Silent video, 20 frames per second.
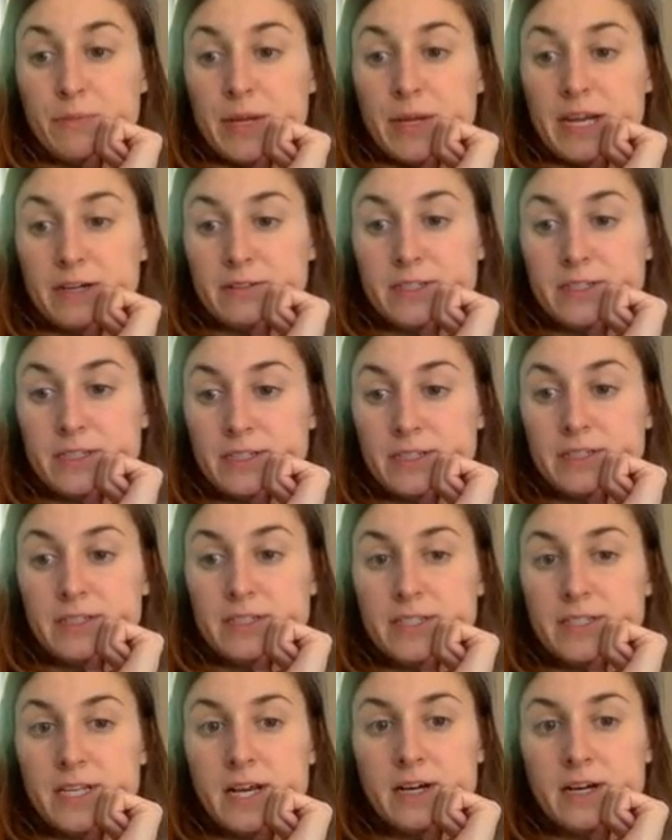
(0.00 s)
parent
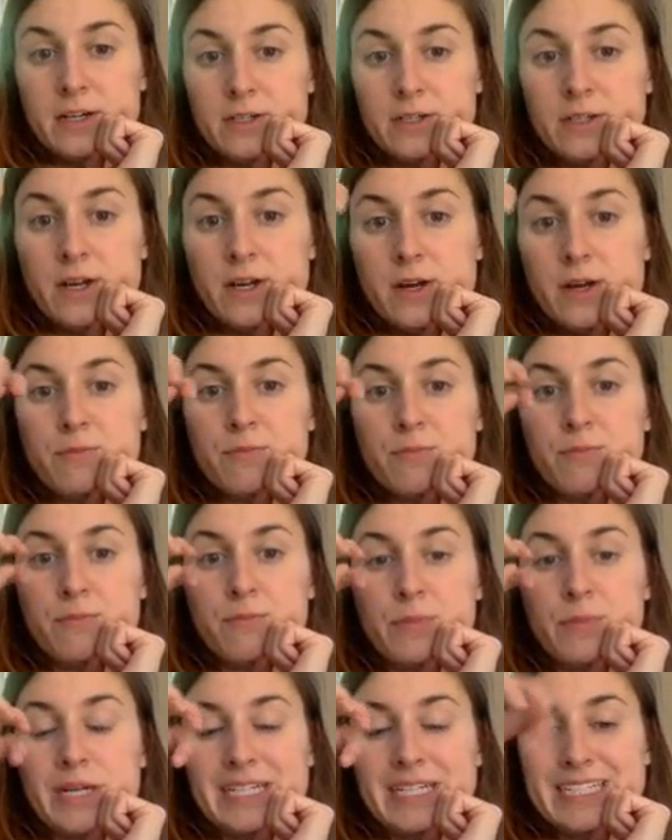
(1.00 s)
cell,
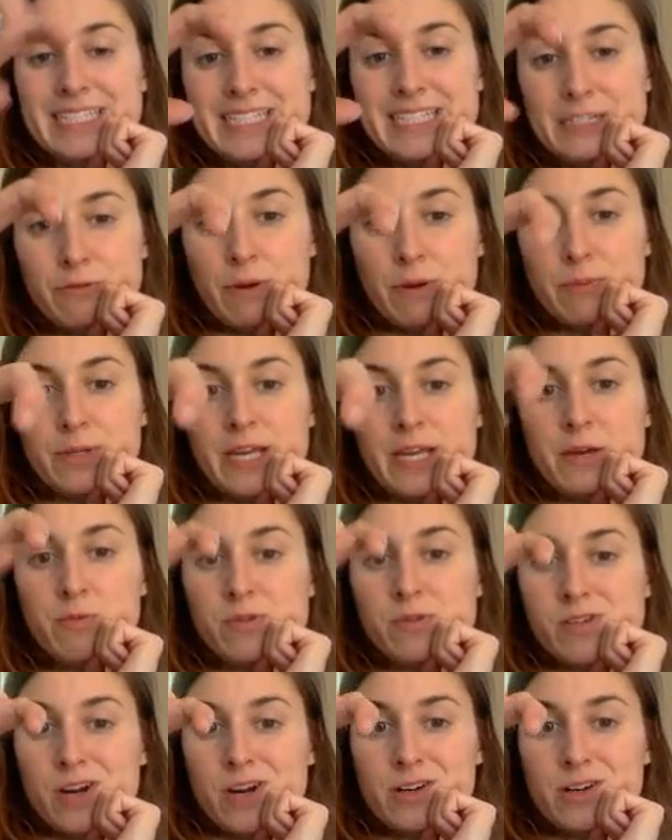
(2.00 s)
but I didn't replicate where
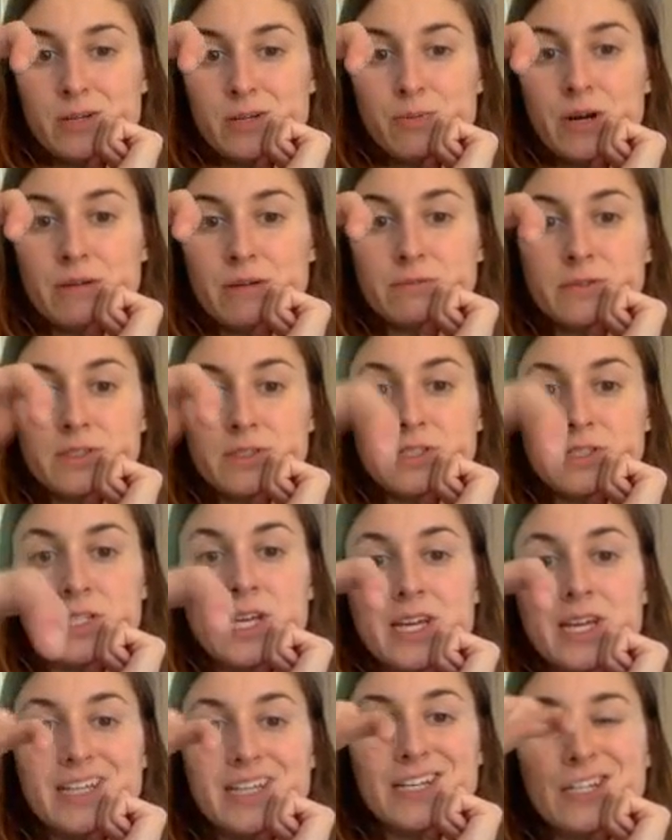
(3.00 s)
the RNA primer is,
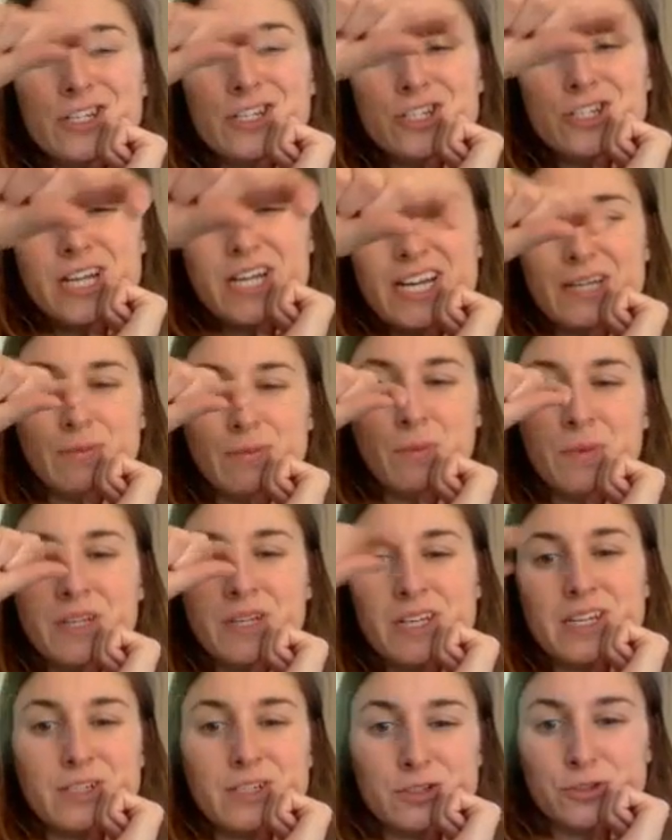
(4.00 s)
each time I'm going
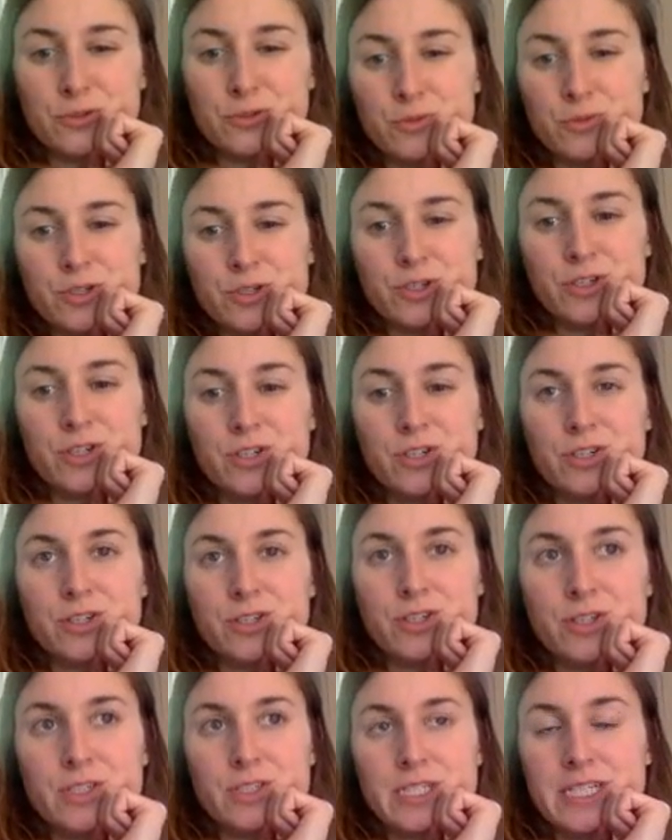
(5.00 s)
to get a shorter
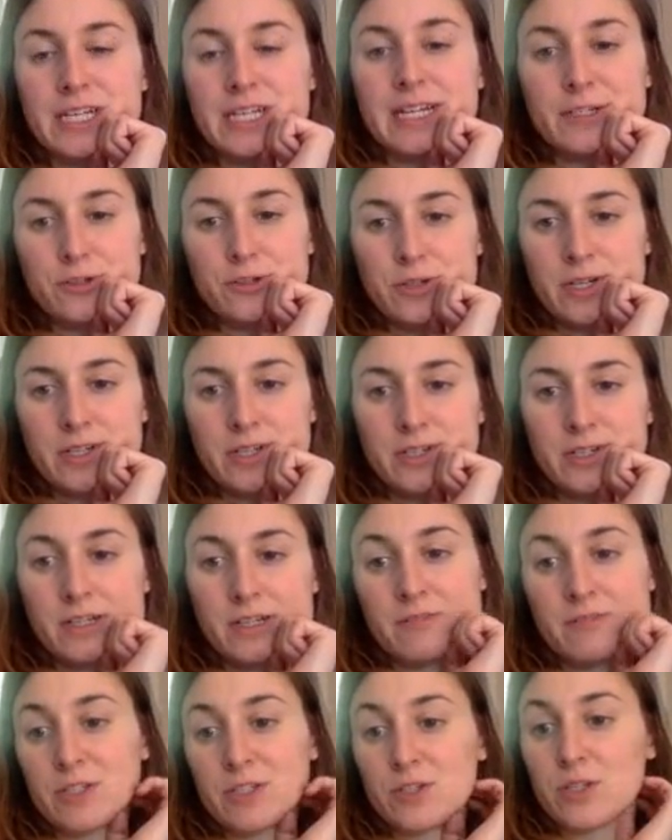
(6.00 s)
DNA strand. And
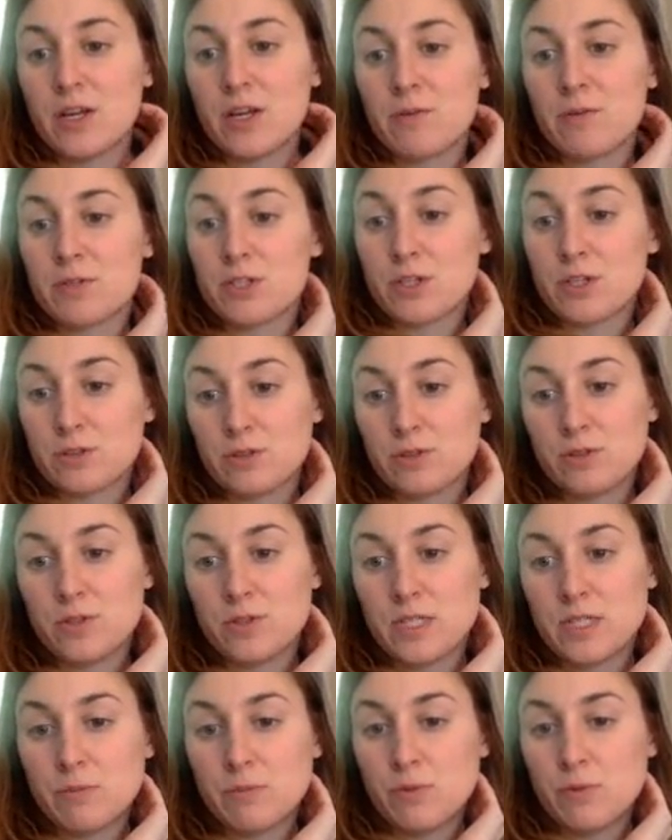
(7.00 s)
eventually I would start
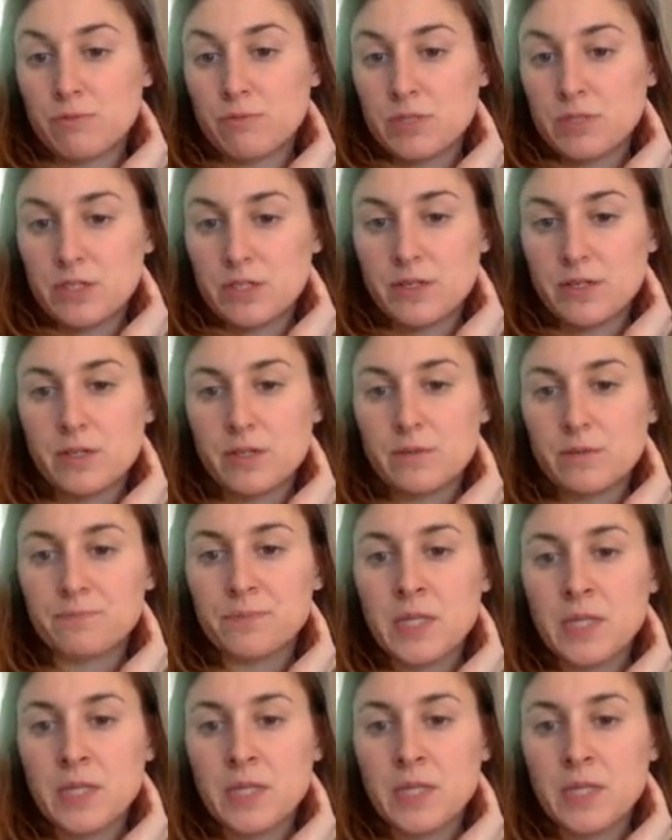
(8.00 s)
losing important material.